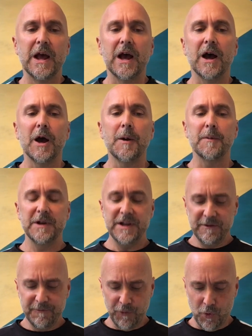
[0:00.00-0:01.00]

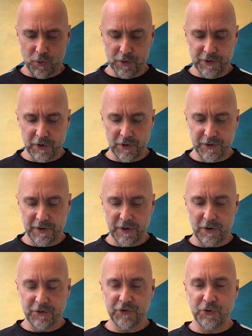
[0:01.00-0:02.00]
lean forward
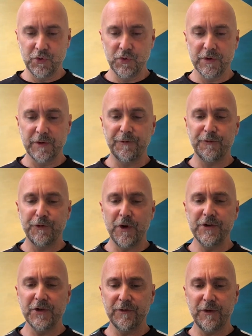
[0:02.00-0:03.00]
onto the
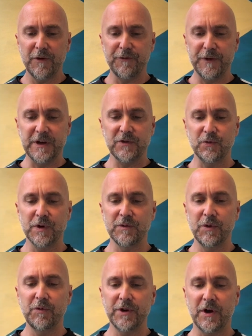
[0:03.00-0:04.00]
front of our feet.
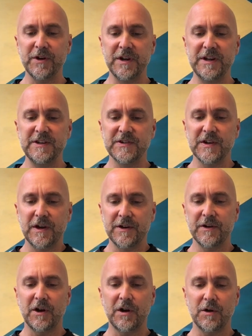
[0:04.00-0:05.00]
We want our knees
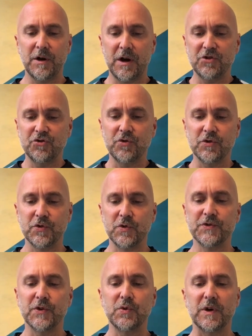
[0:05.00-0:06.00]
and our actual
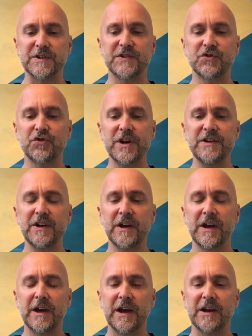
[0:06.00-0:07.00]
torso quite straight.
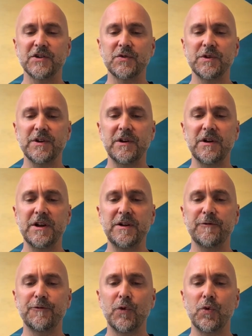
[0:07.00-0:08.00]
I just want you to
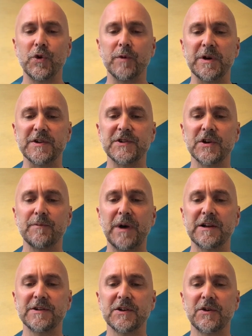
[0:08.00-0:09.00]
lean forward a bit so you're
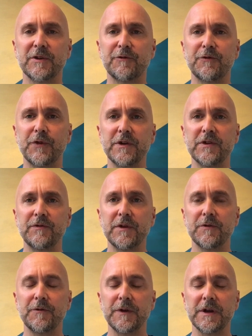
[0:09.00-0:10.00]
balancing on the front of
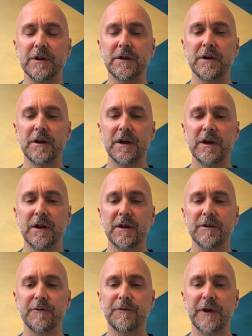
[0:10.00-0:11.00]
your feet.
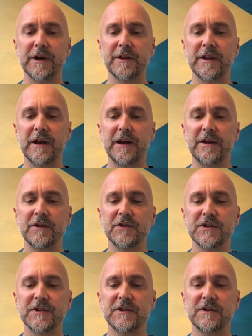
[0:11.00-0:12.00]
And find that, and
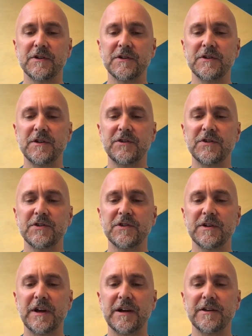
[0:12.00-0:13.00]

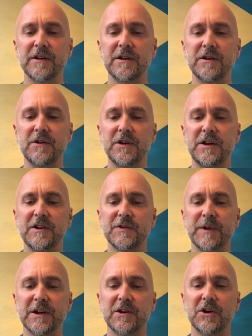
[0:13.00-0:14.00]
just hang there. Your heels
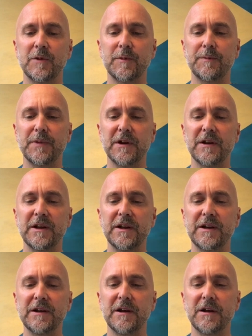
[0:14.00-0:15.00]
might come up a
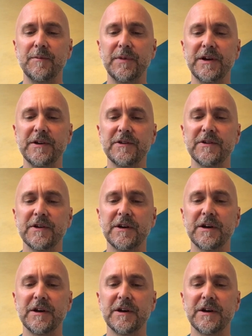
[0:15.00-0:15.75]
little bit,